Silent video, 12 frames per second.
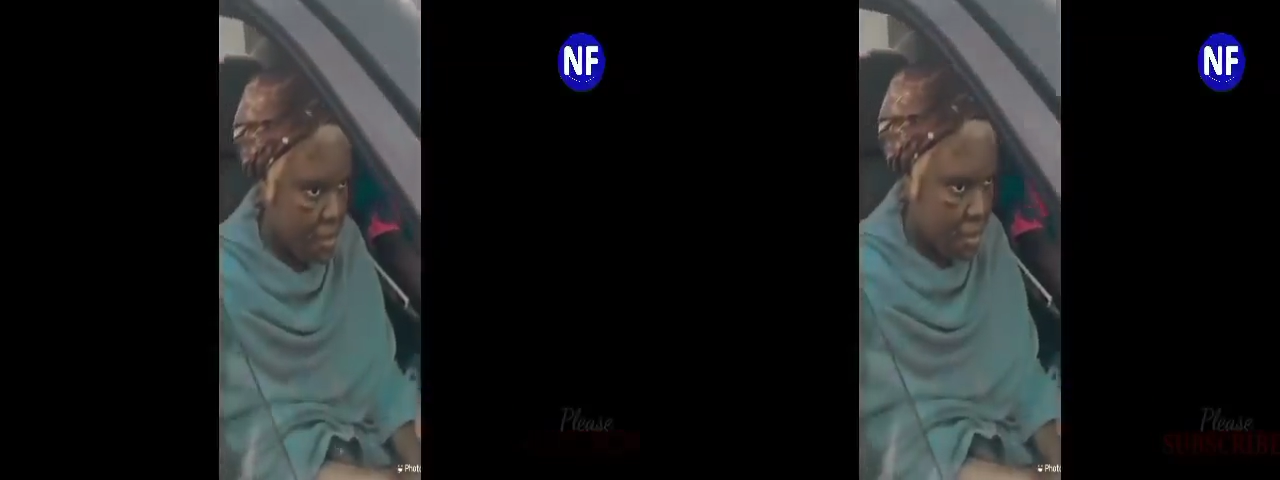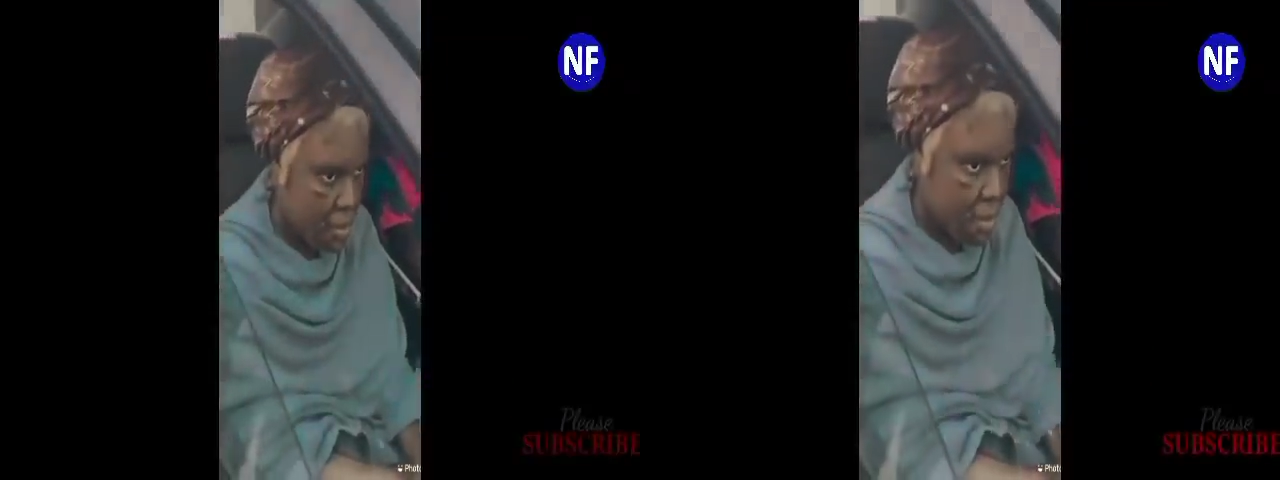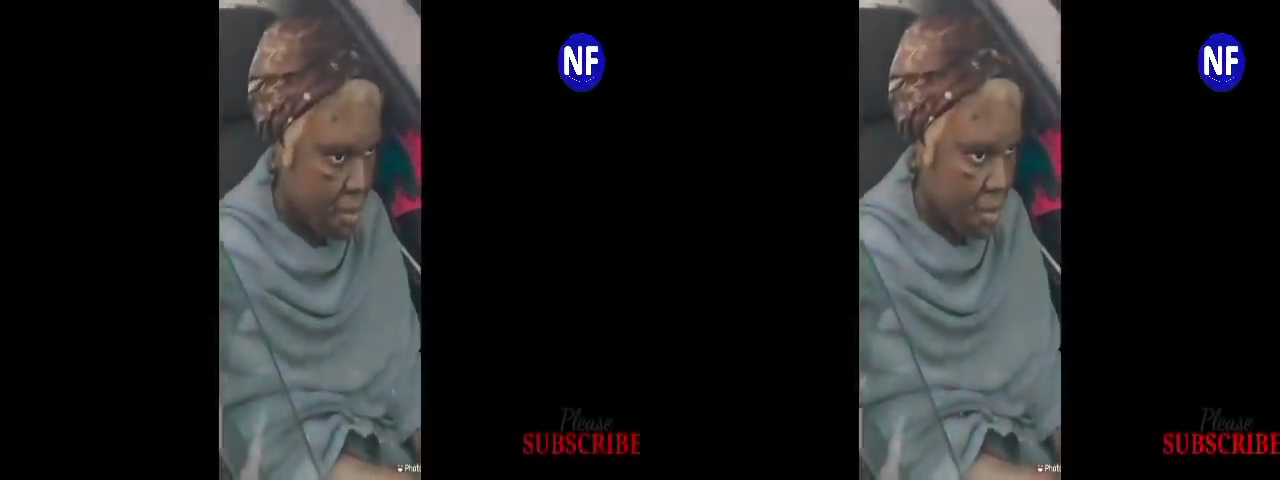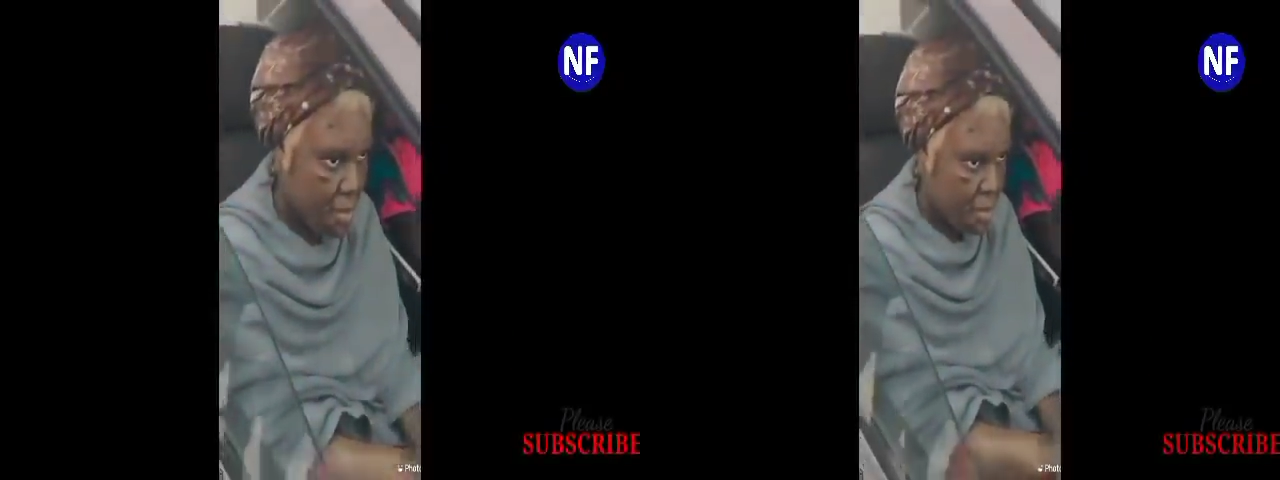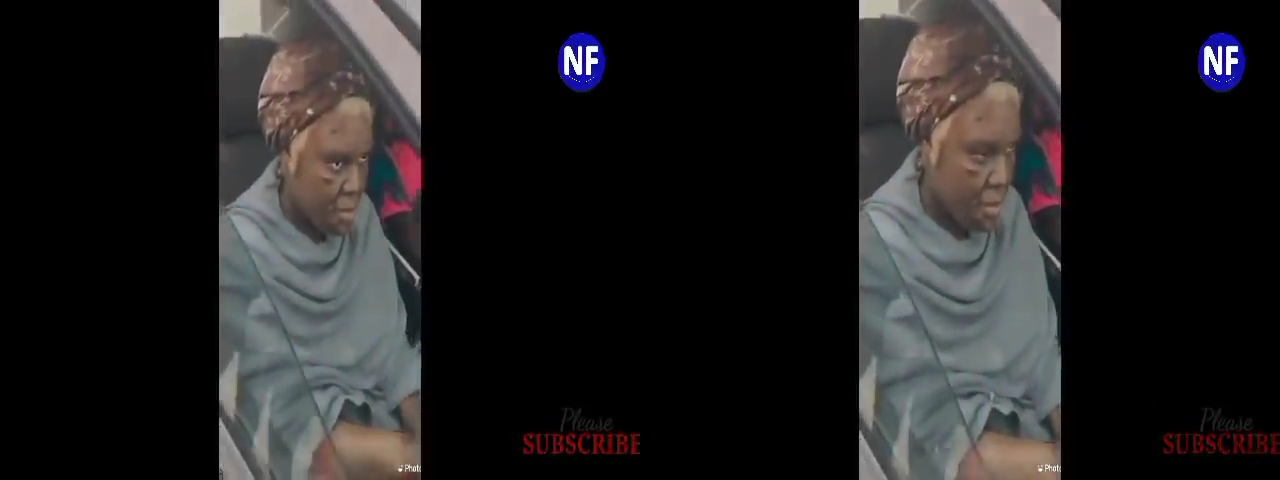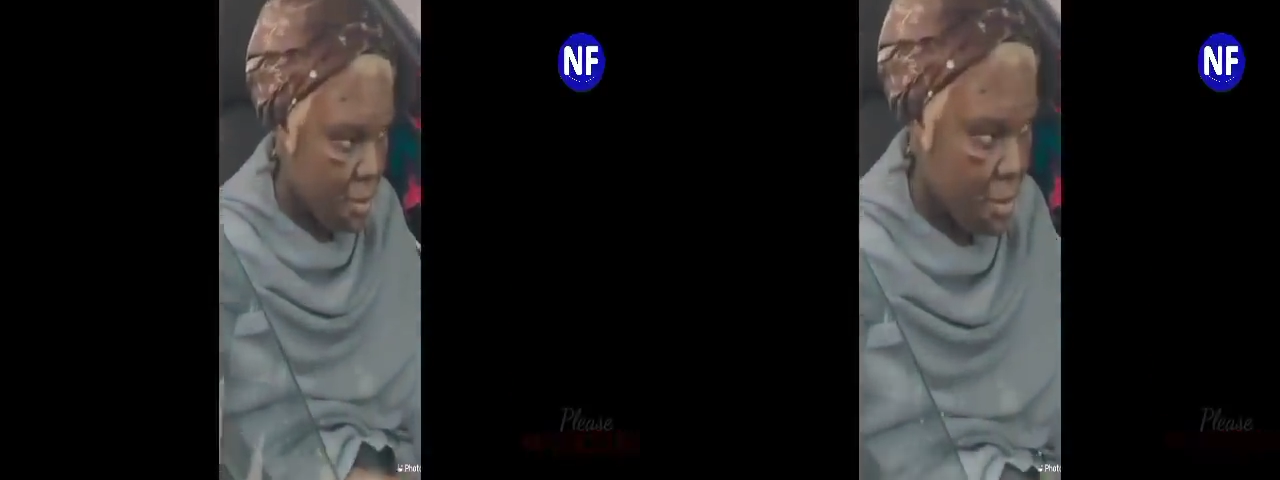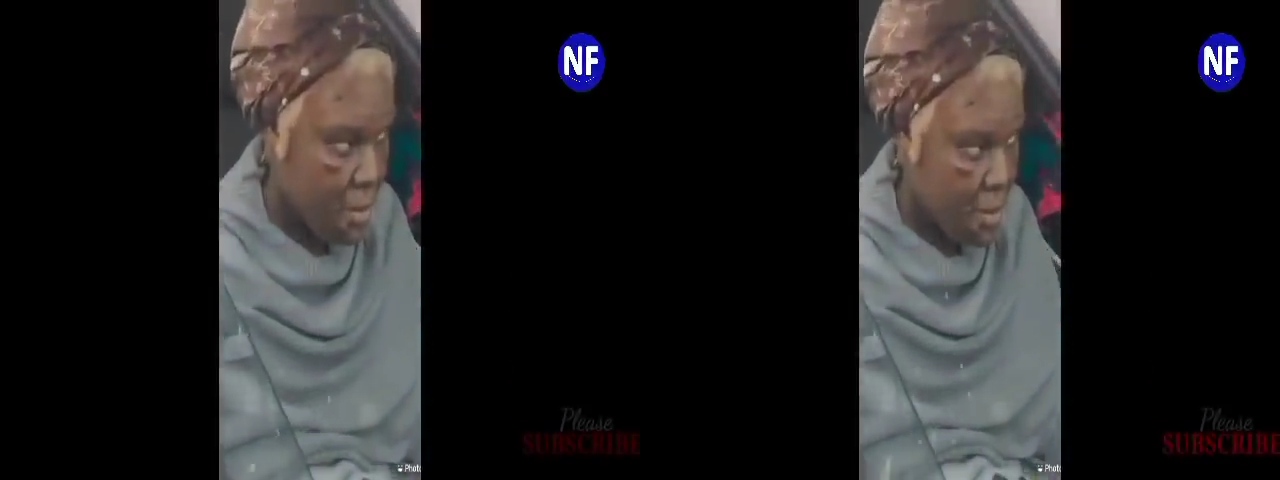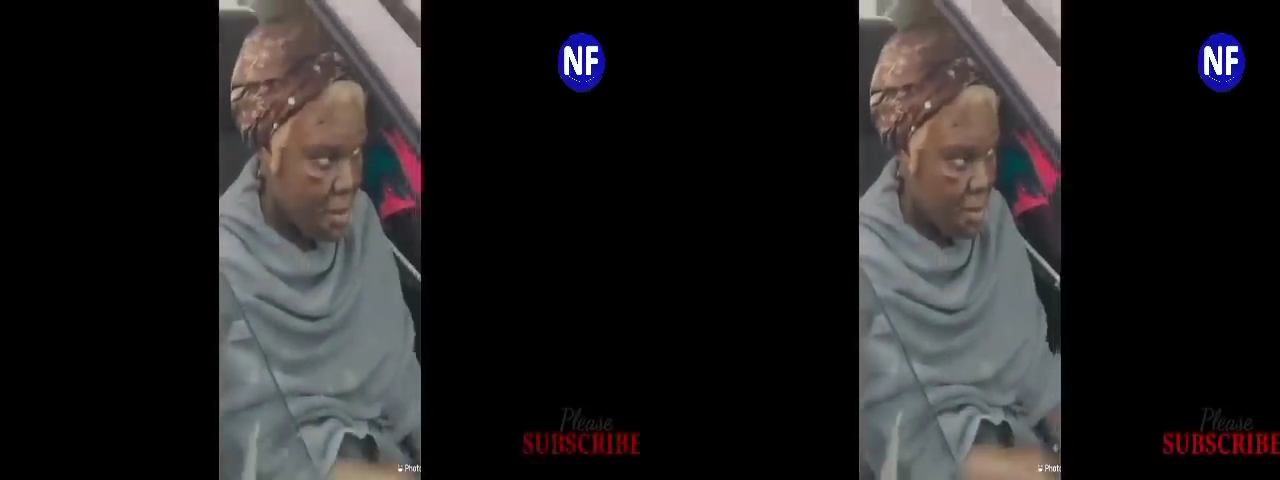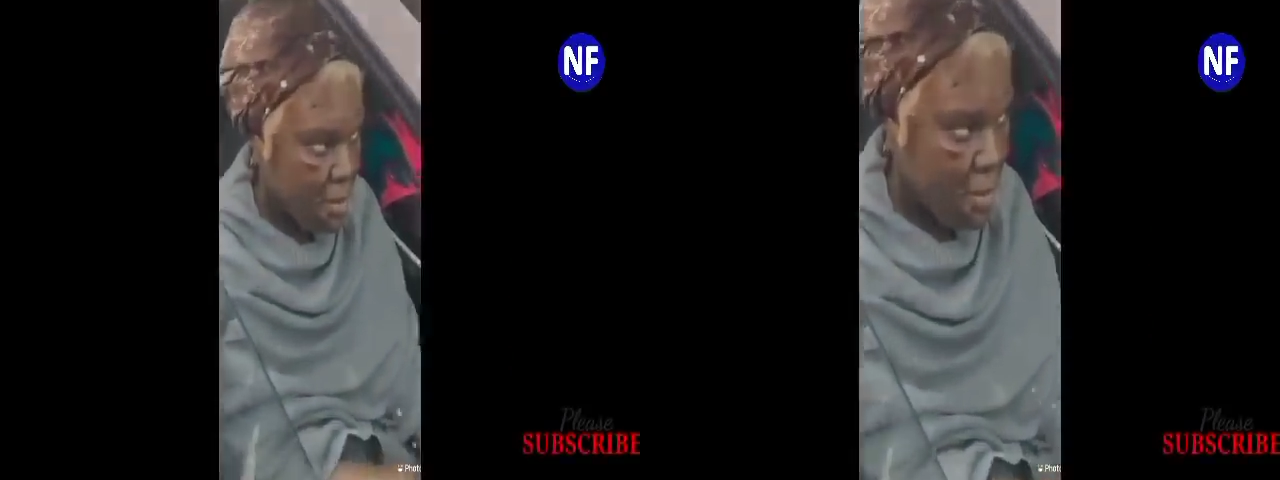with so
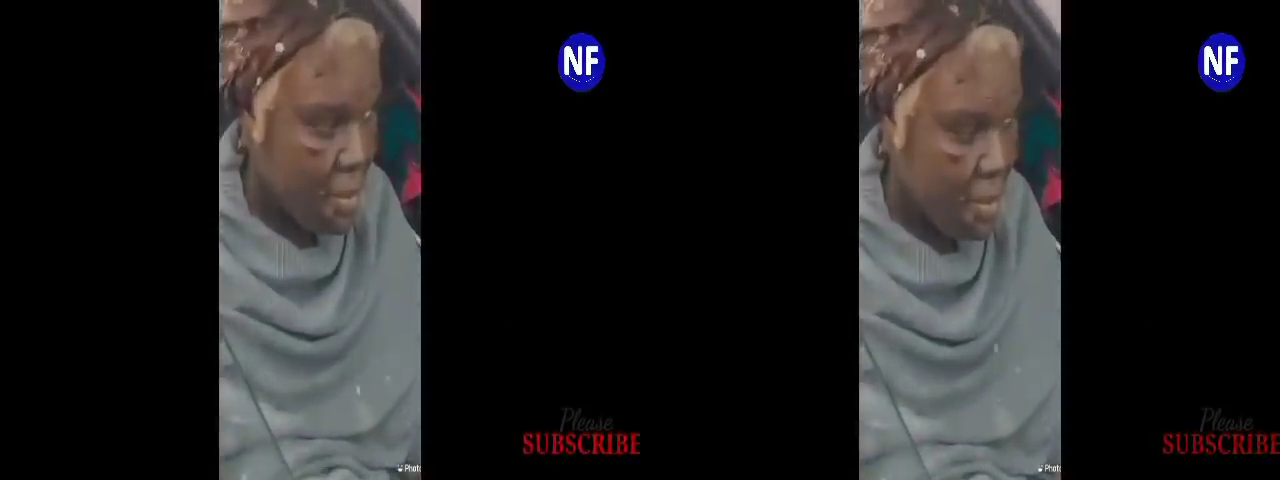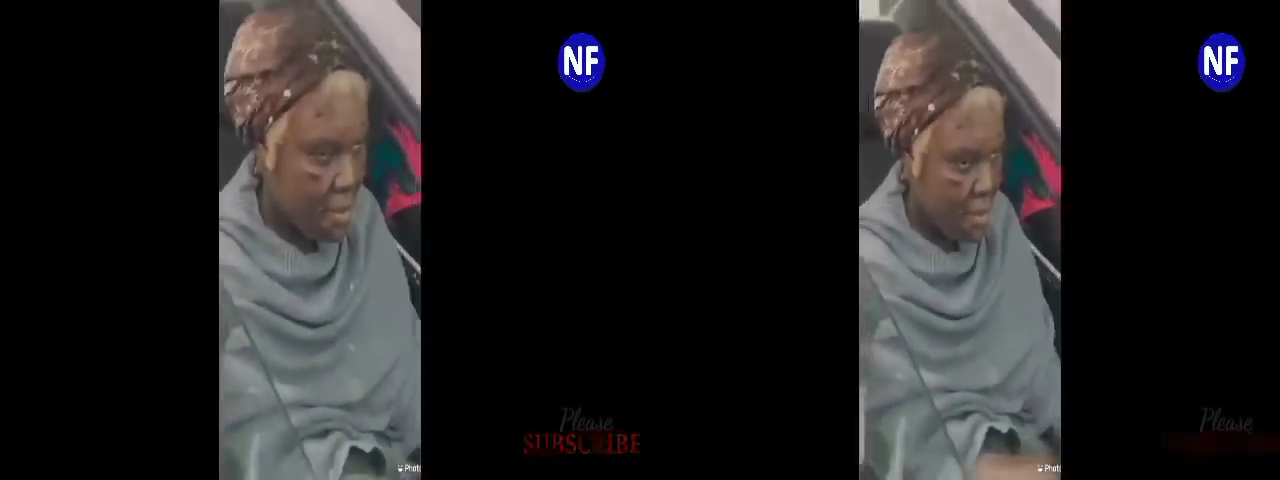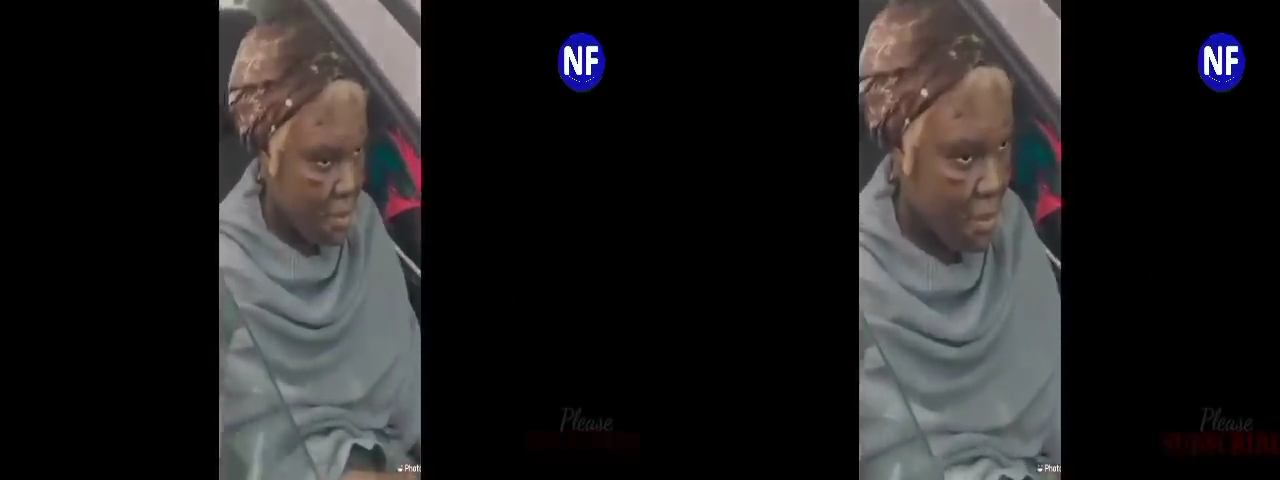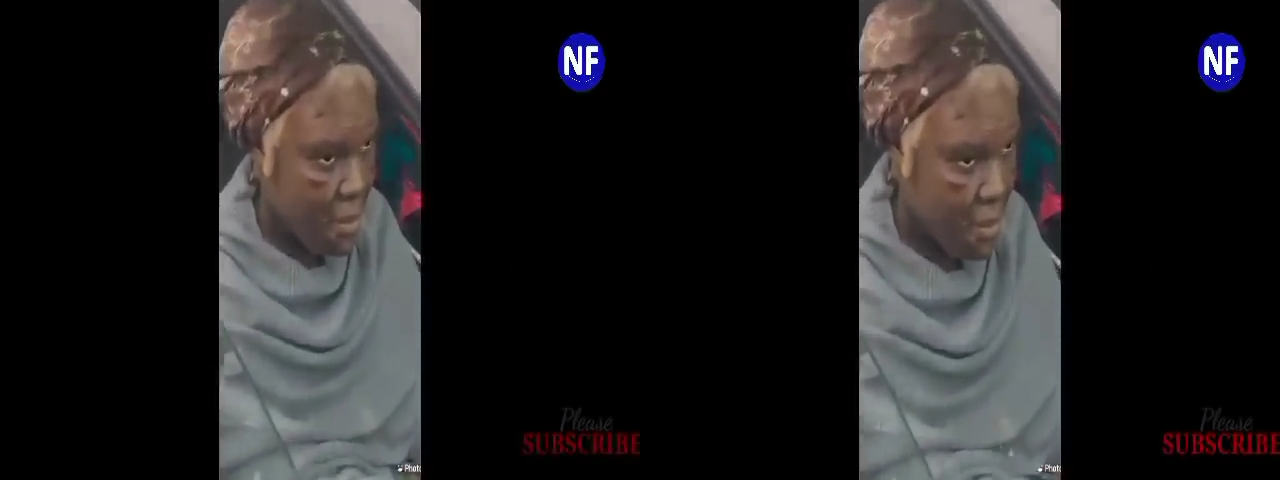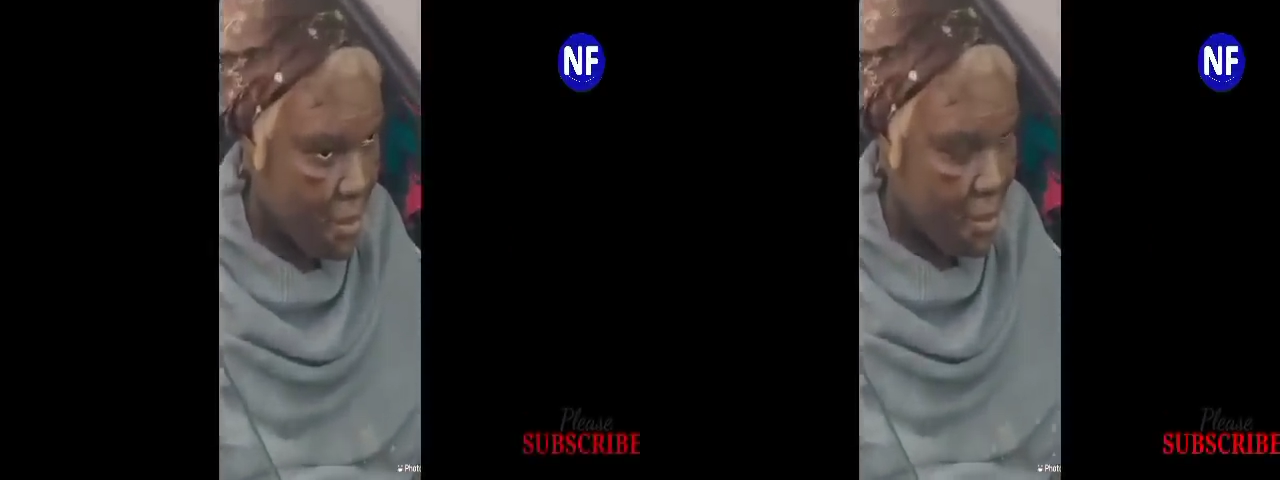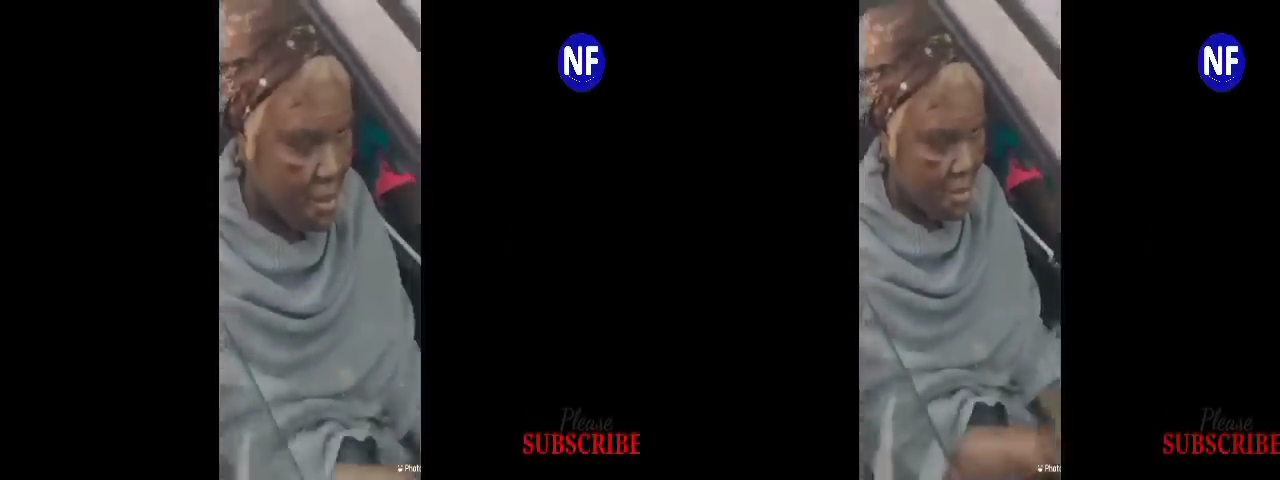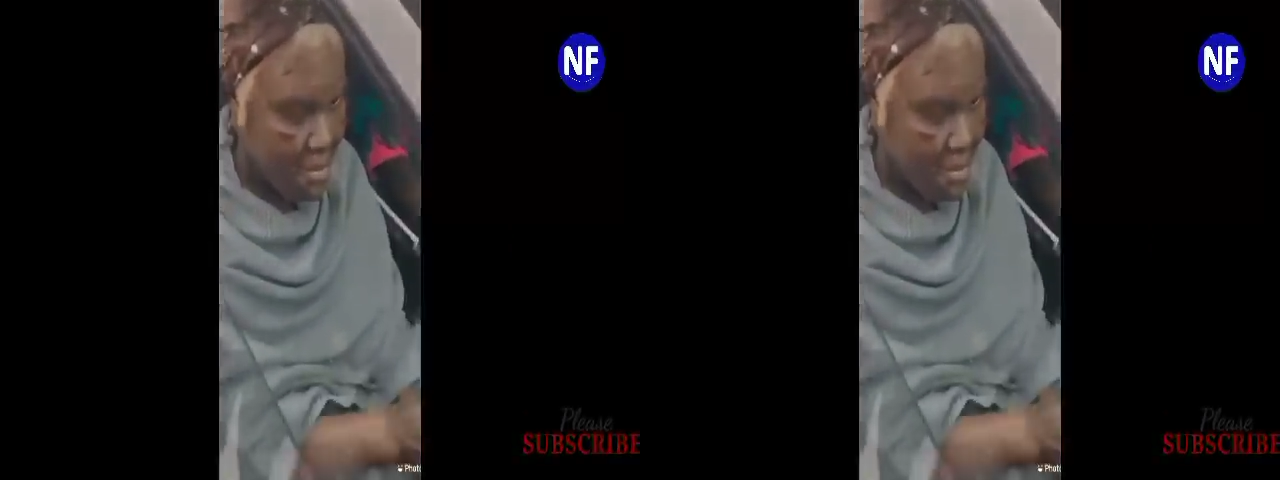many thrillers of the